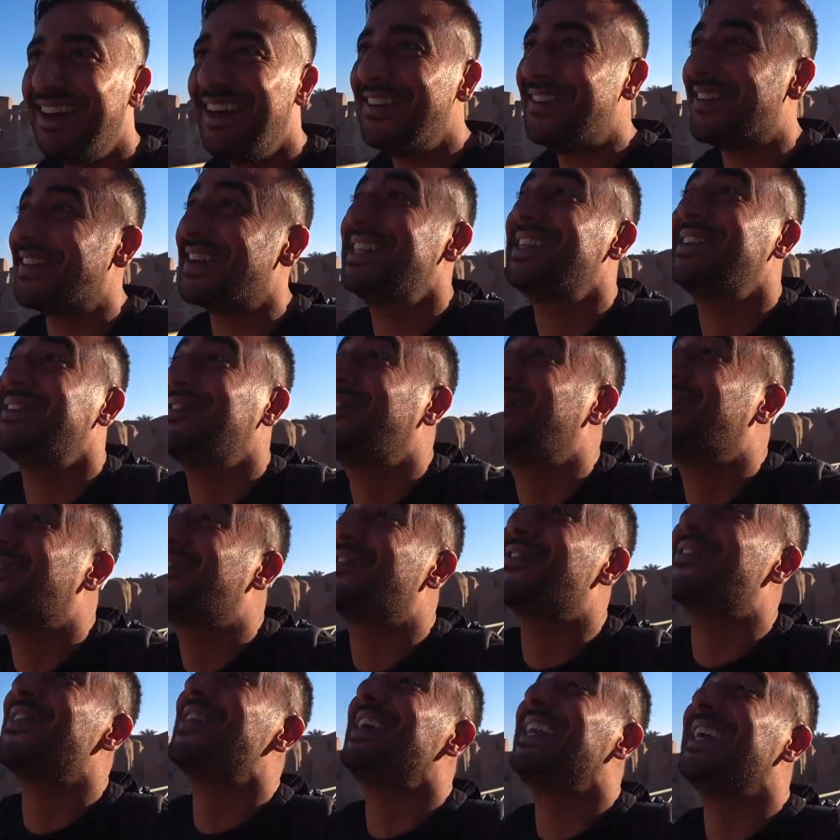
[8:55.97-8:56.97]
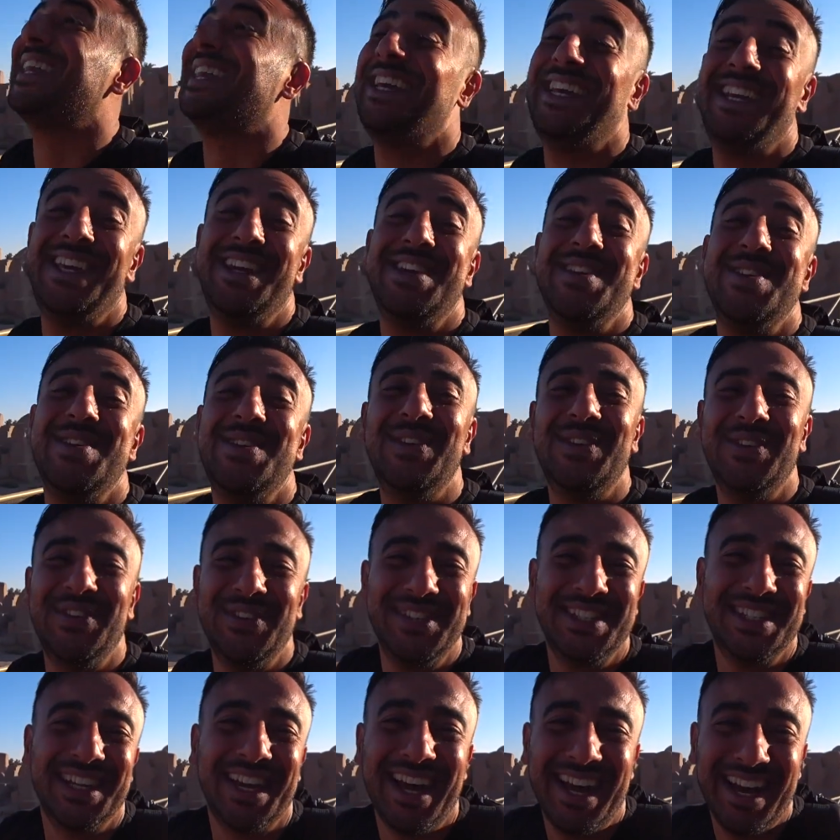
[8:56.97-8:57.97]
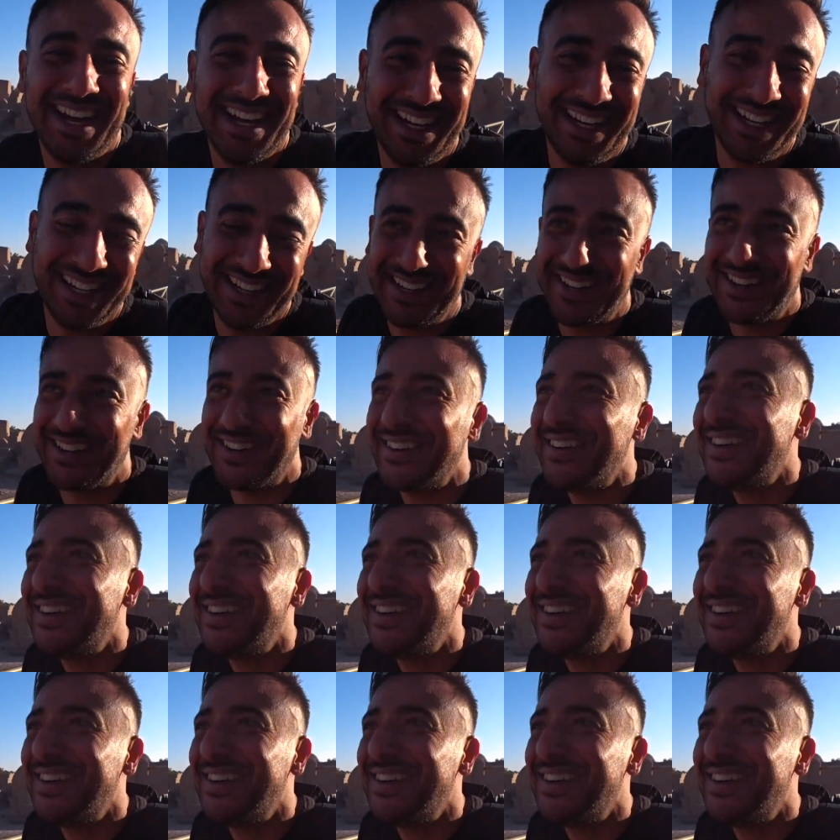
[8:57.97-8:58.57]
but it's freaking huge, like, you know?